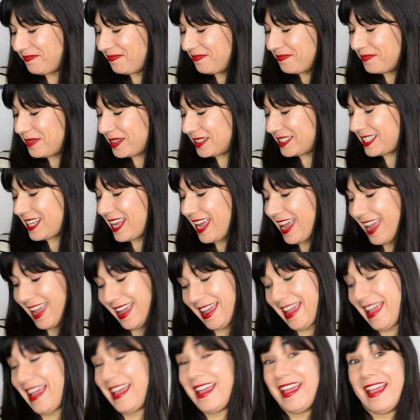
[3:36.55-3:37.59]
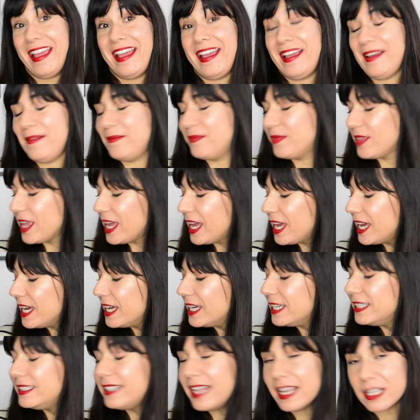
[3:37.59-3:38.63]
But hey, eh, hey, hey.
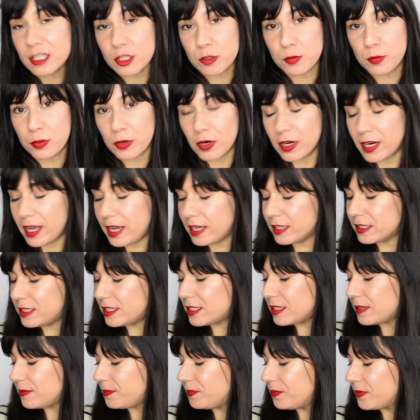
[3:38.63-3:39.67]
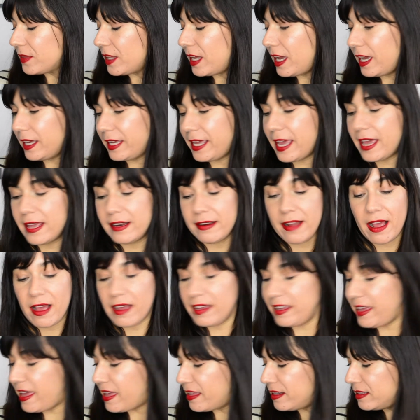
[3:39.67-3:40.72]
Next product, again
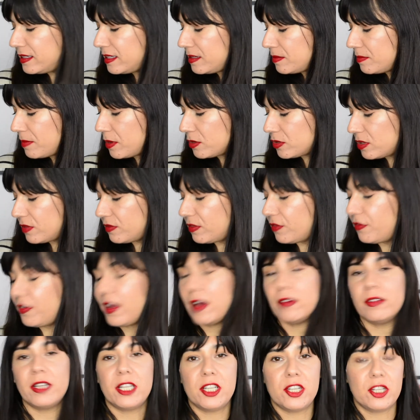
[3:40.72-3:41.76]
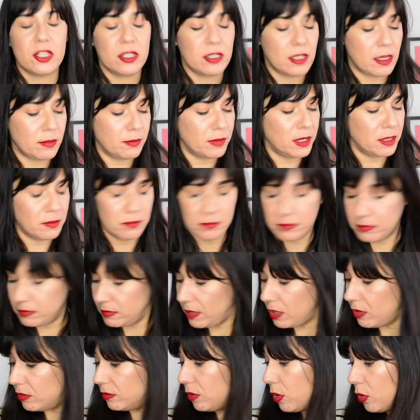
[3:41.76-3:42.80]
high end. Most of the foundations I'm
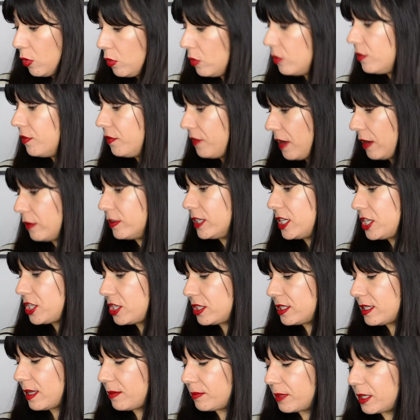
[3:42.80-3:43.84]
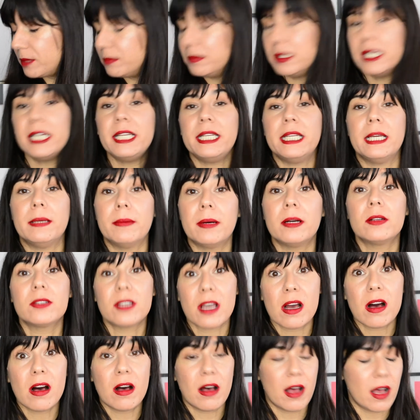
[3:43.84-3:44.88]
oh, all the foundations I'm complaining about
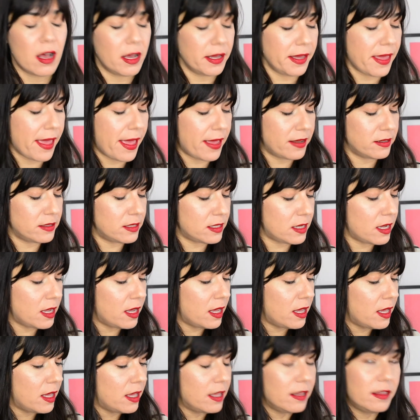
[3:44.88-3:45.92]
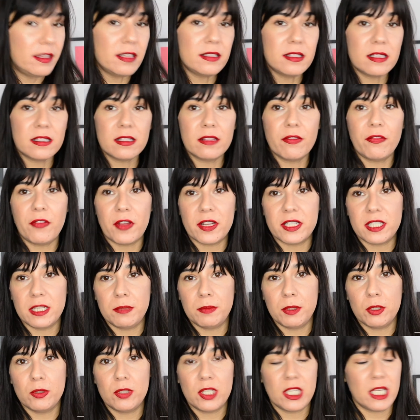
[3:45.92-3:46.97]
are high end. This is the Fenty
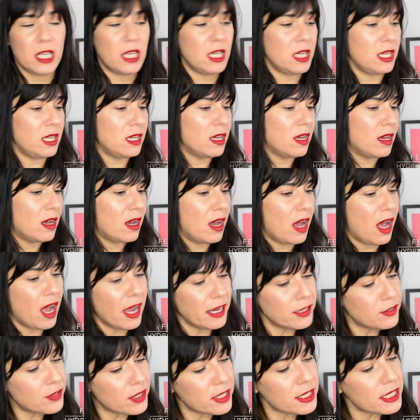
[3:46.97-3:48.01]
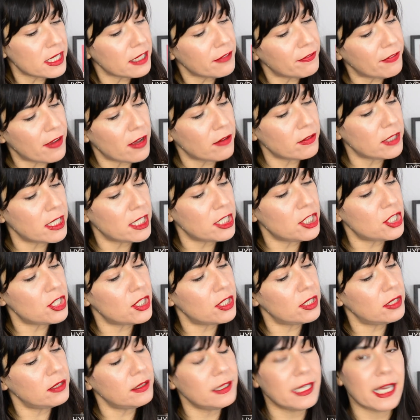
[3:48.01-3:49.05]
Beauty Hydrating
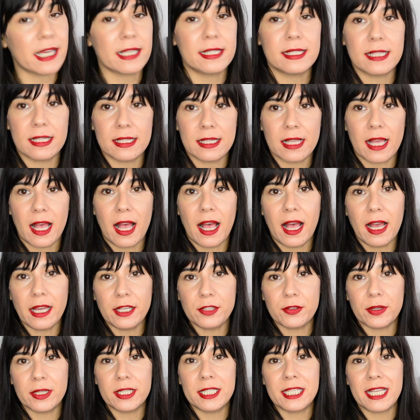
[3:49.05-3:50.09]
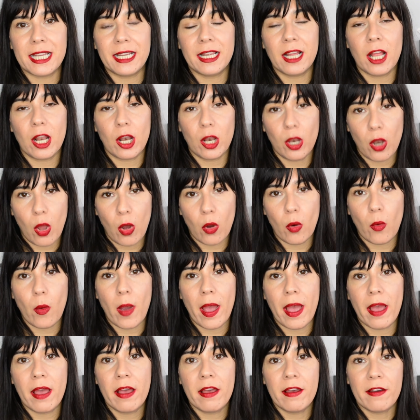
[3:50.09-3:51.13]
Foundation. Yes, Hydrating
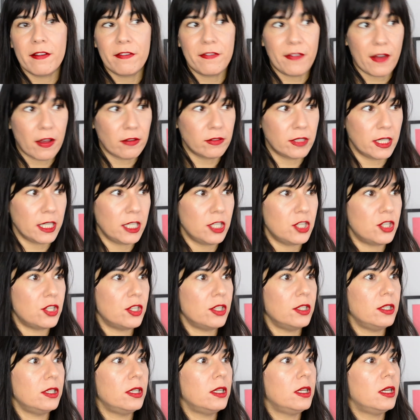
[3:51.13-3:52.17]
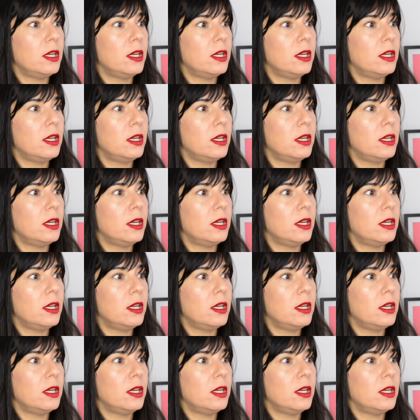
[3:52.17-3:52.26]
Longwear Foundation.